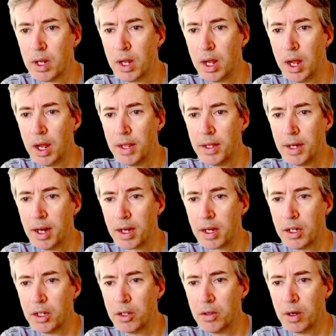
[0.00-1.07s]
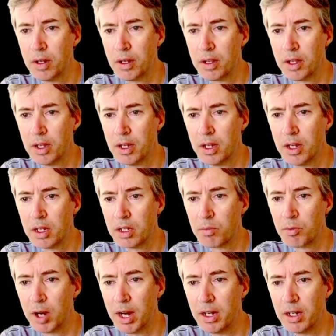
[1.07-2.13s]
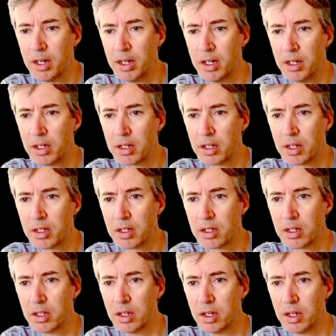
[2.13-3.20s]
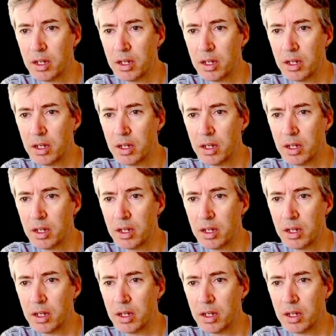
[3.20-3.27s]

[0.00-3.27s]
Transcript: And then I can do other things, brightness, let's see.